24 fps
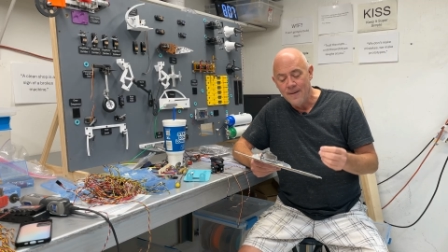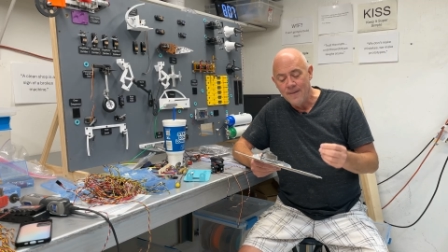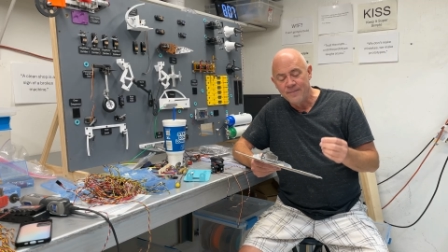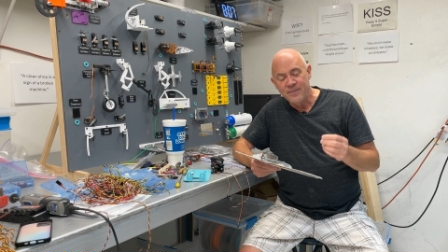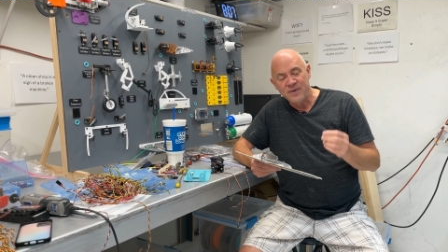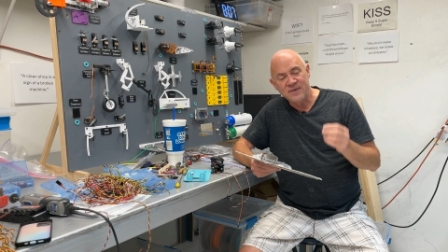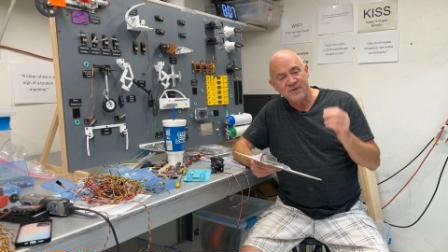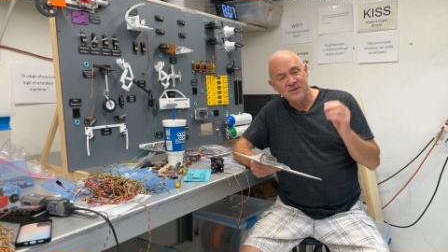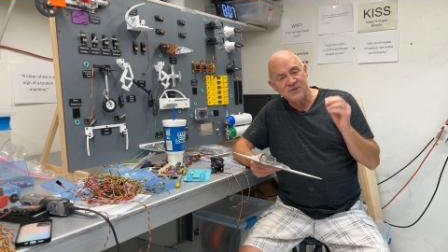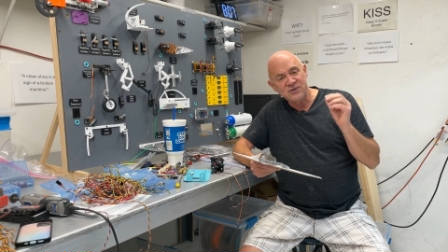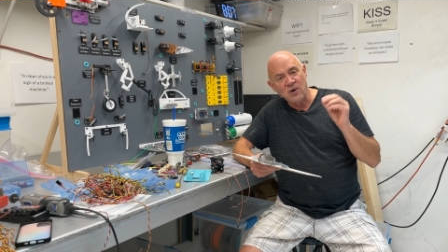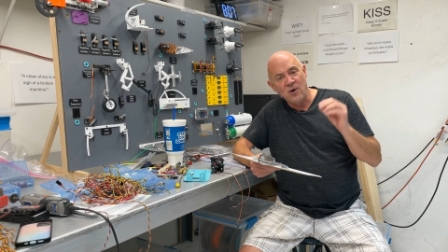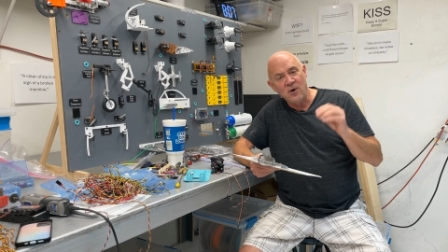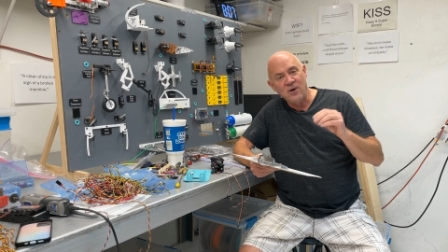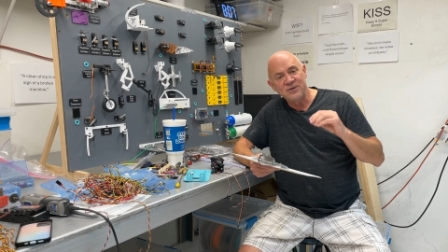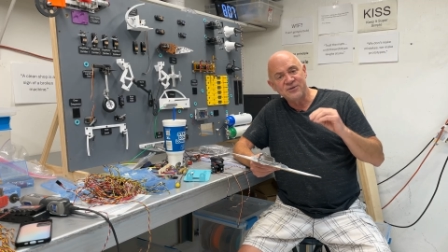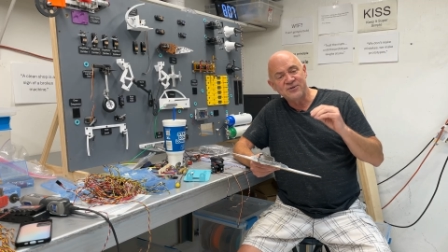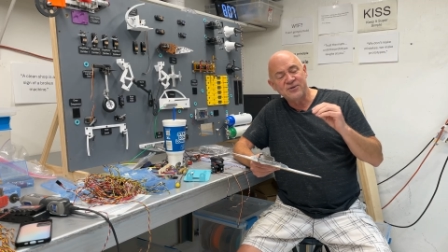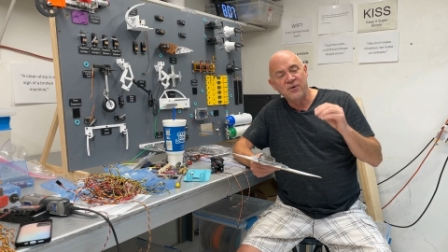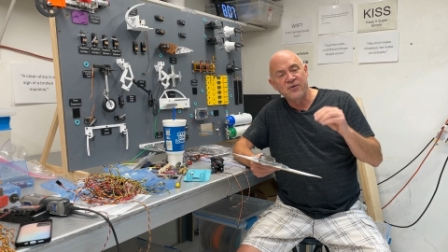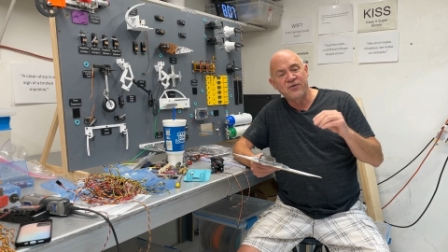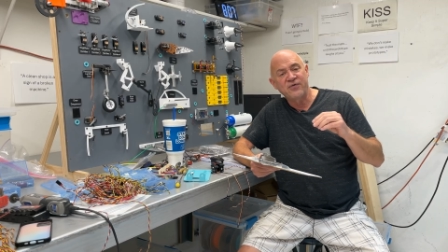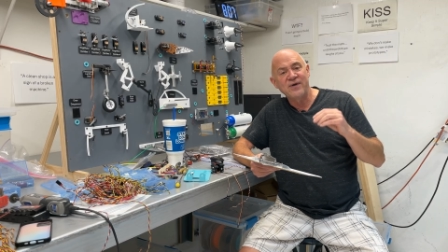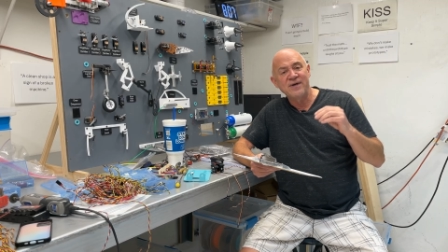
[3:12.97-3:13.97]
But there's
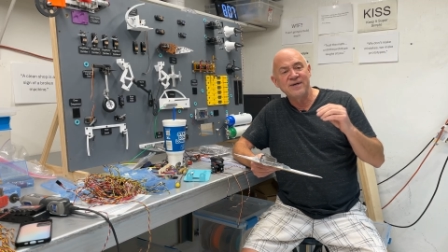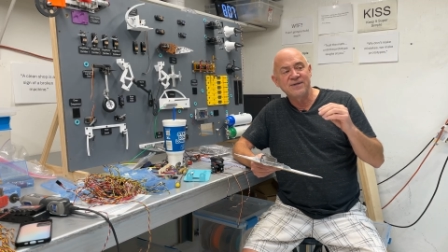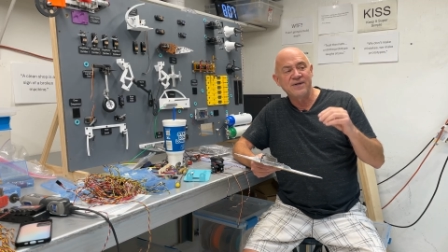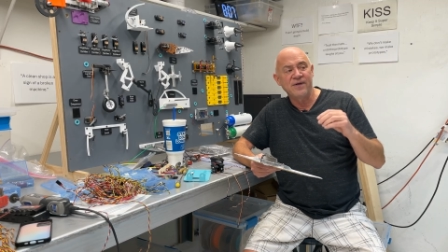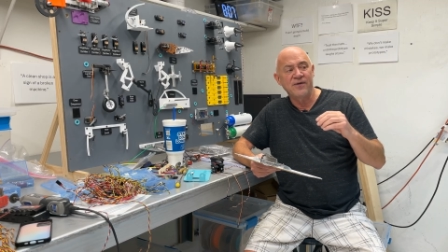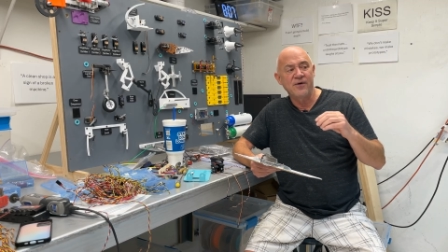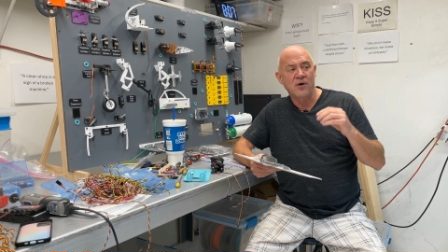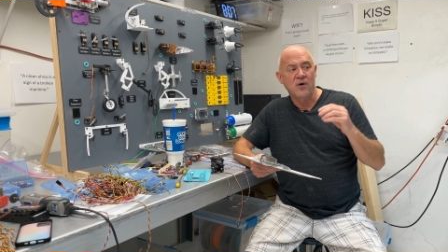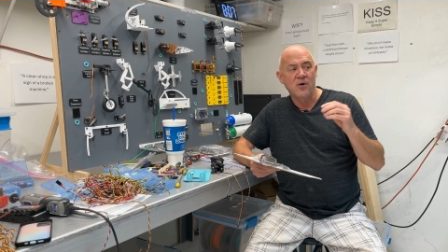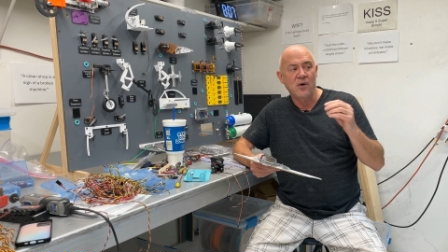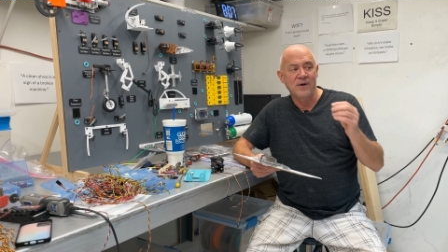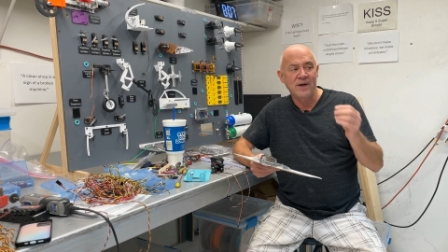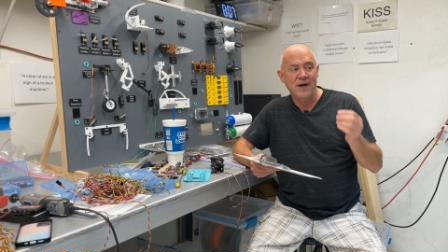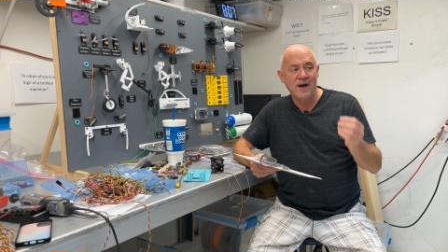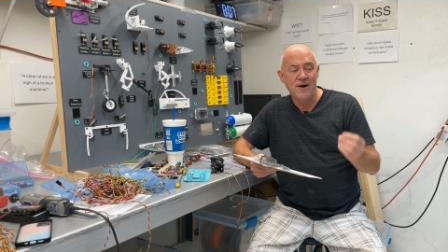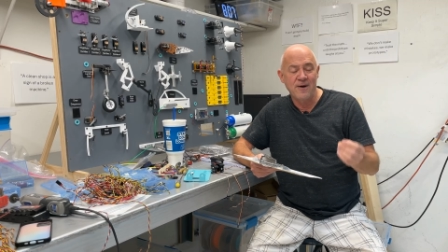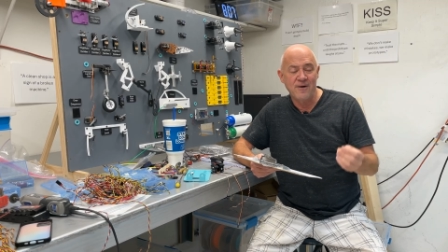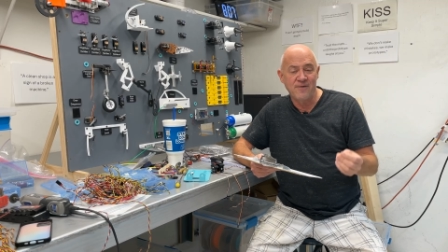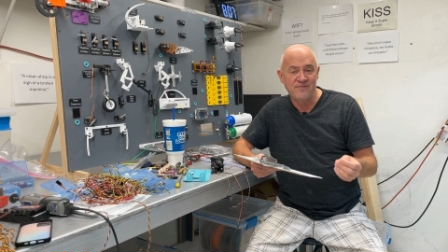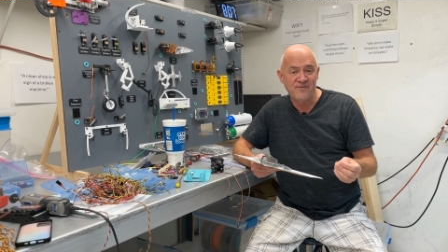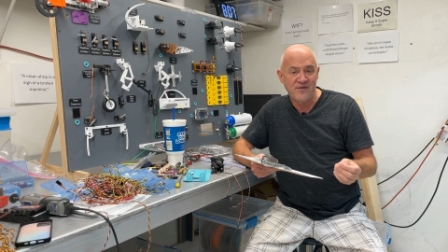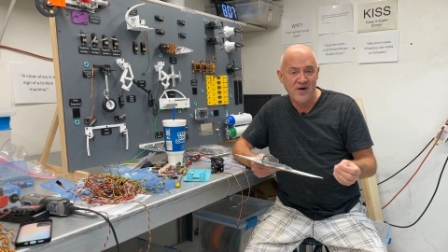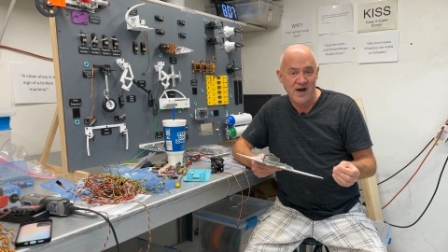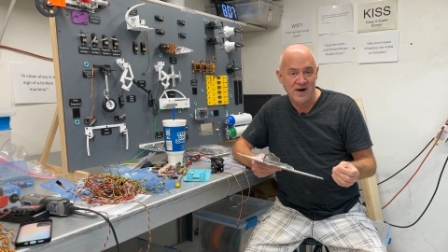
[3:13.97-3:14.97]
also things in there called
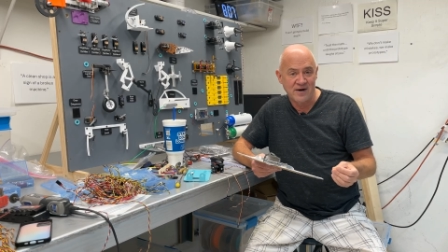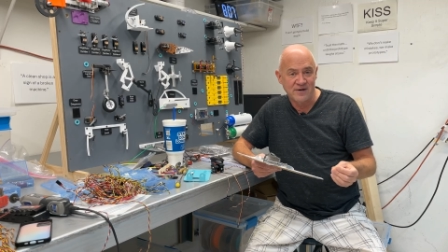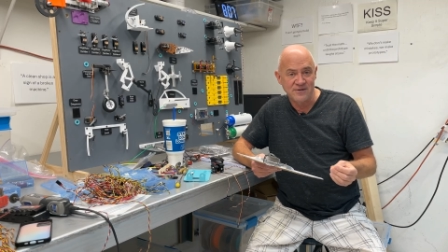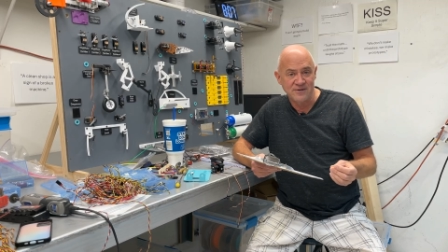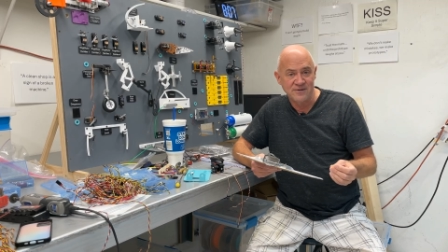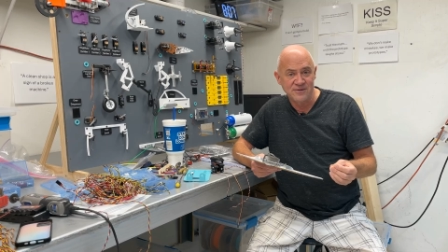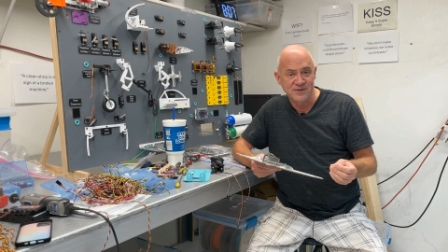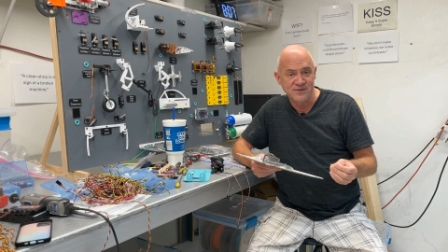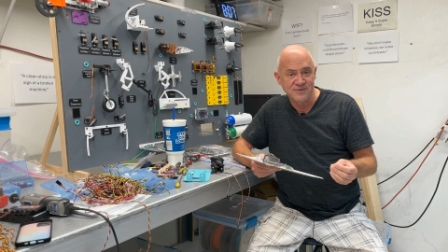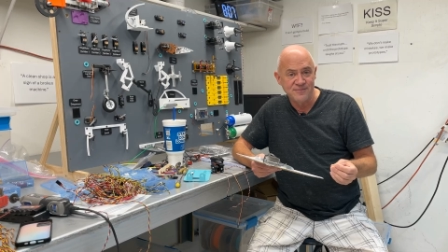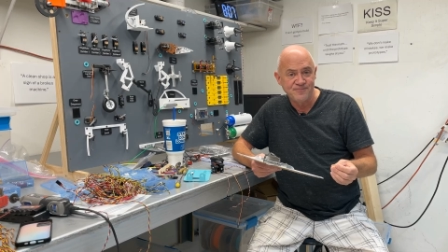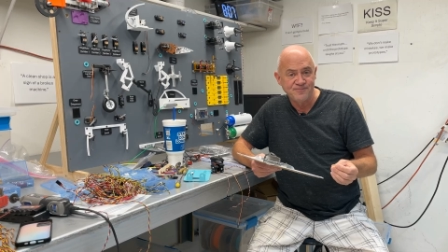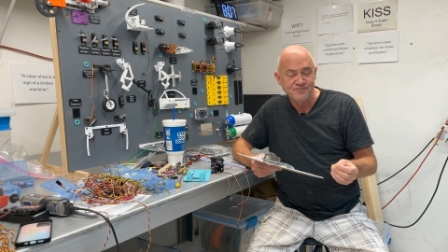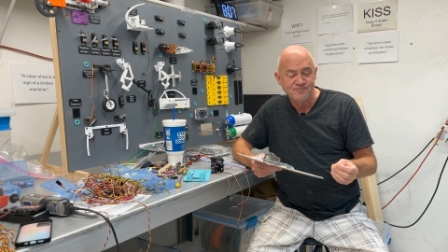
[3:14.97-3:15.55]
air factors.